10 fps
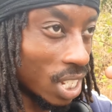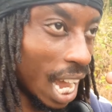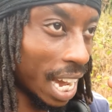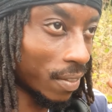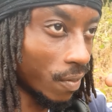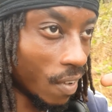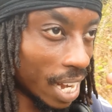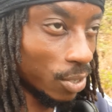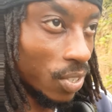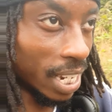to add
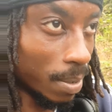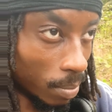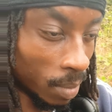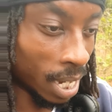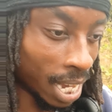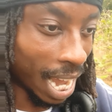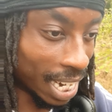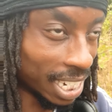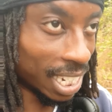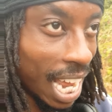value to him
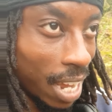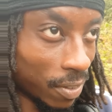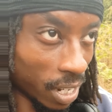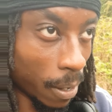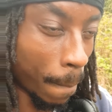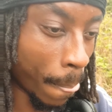and his life, yeah?